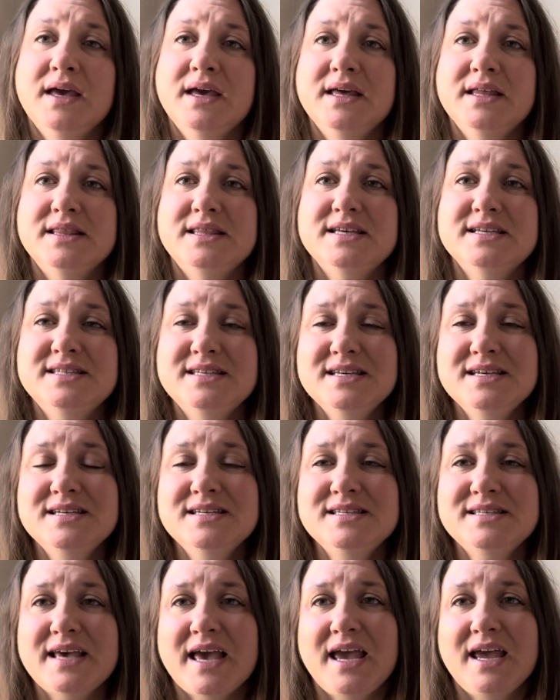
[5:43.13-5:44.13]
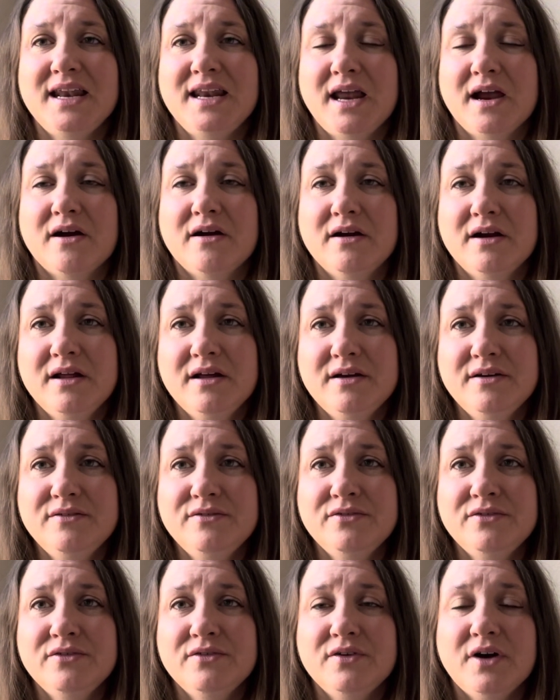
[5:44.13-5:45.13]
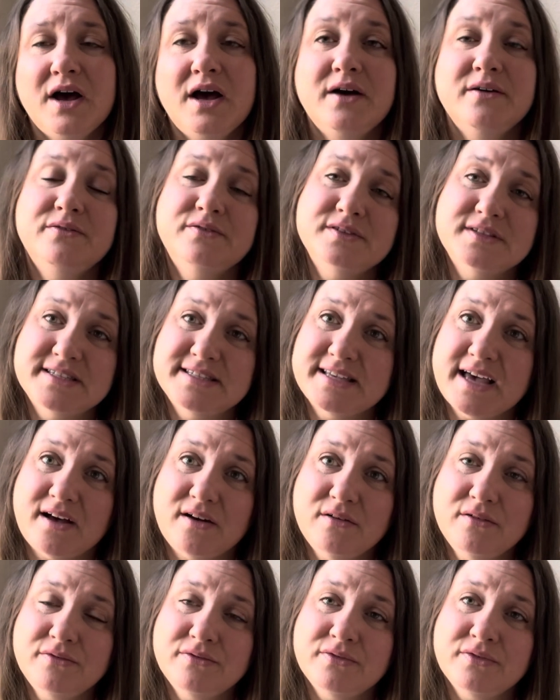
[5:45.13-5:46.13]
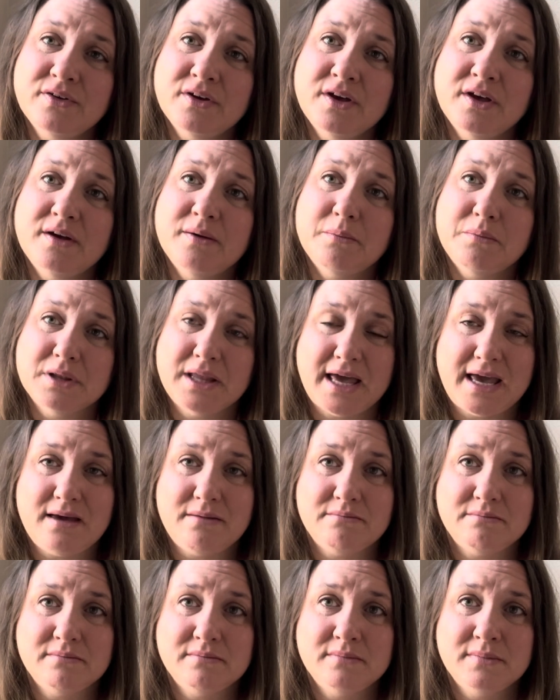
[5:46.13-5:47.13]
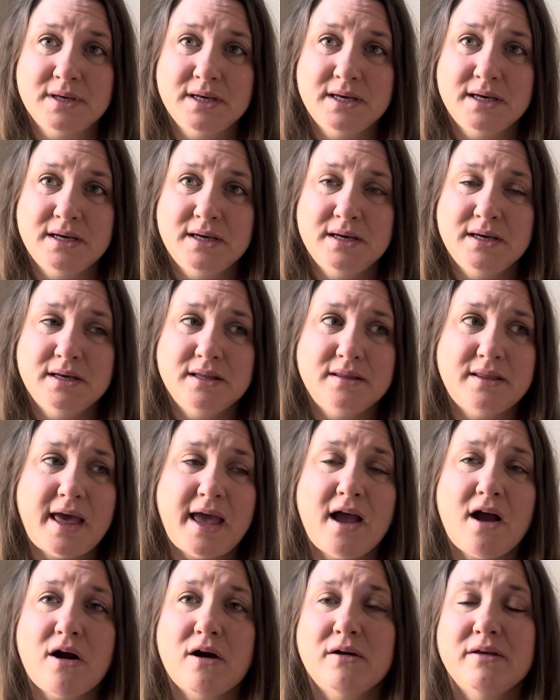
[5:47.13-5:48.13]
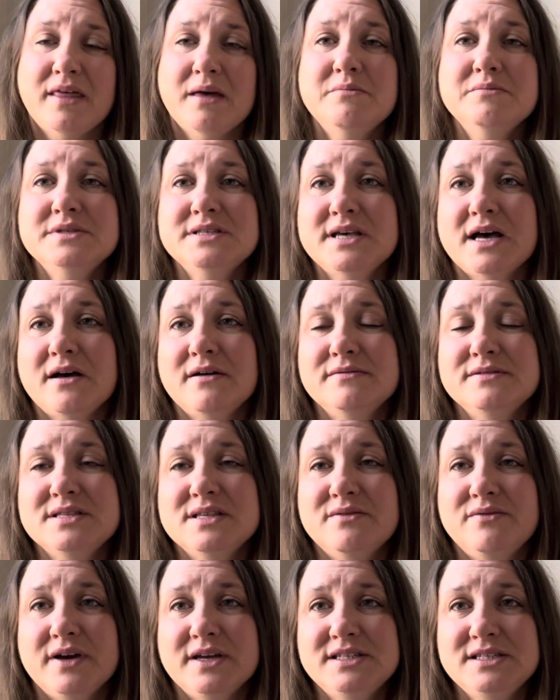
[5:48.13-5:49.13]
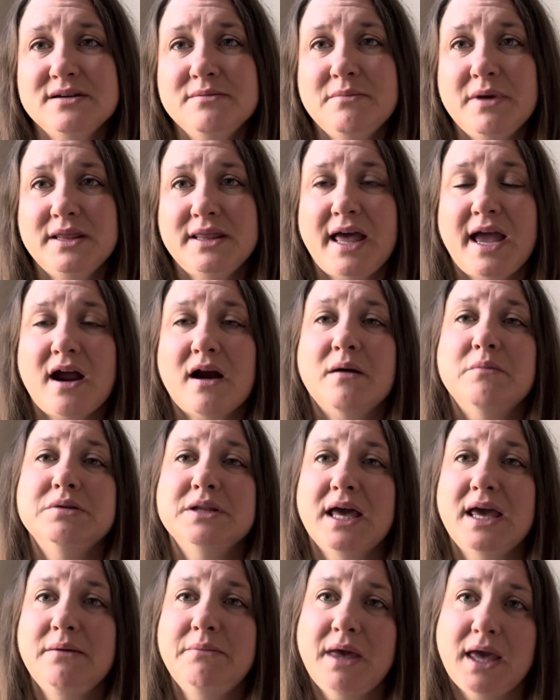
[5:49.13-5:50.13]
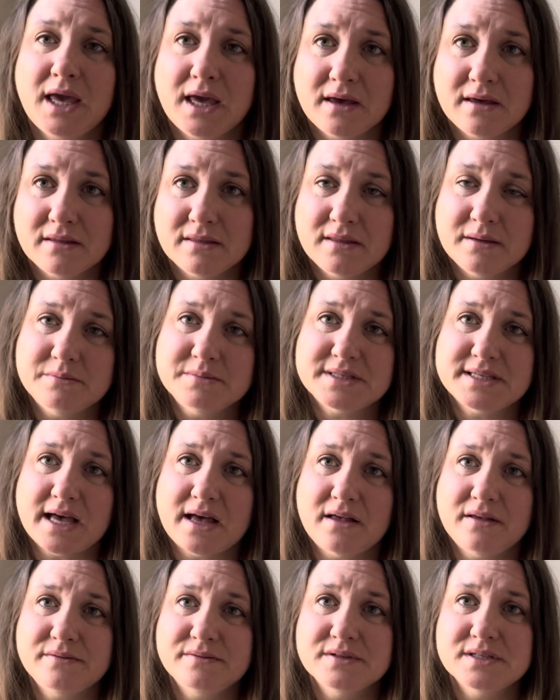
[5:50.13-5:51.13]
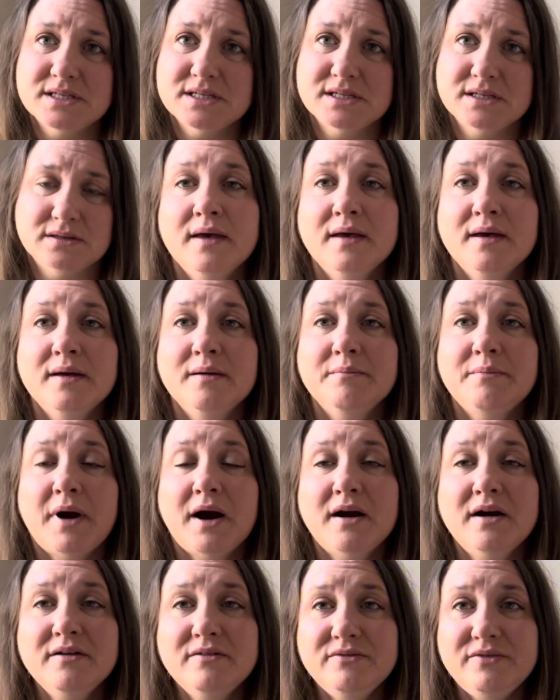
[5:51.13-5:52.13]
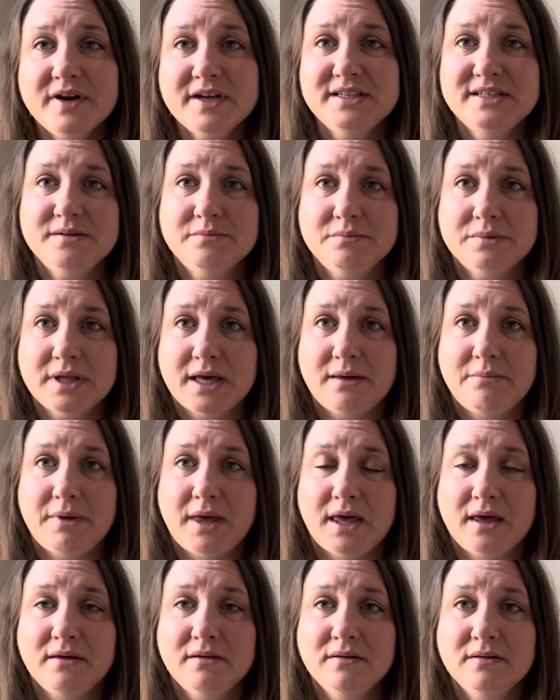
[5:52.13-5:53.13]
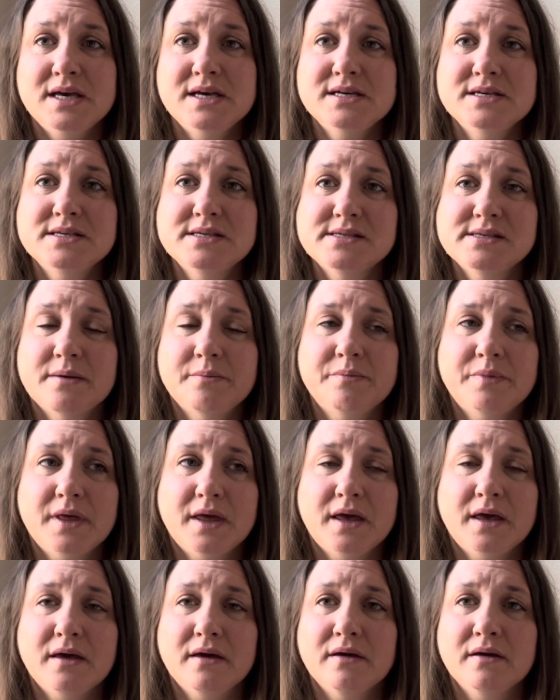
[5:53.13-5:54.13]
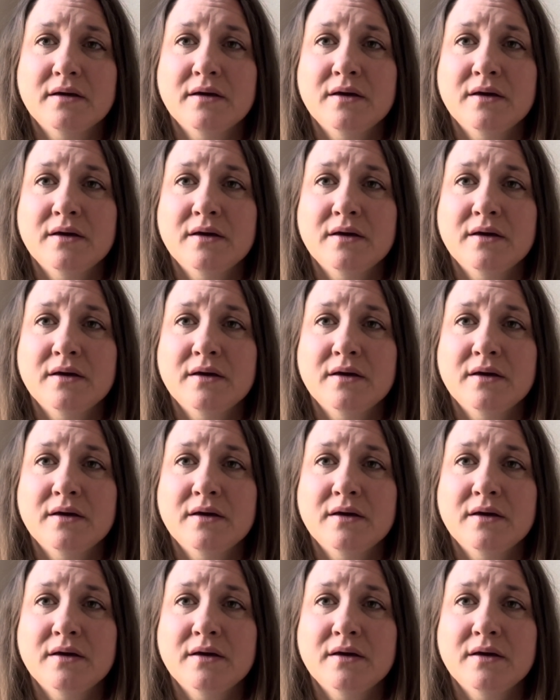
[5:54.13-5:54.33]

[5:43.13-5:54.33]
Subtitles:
This is a narrative of self-blame. They are themselves the victim and they are blaming themselves. Part of victim blaming is something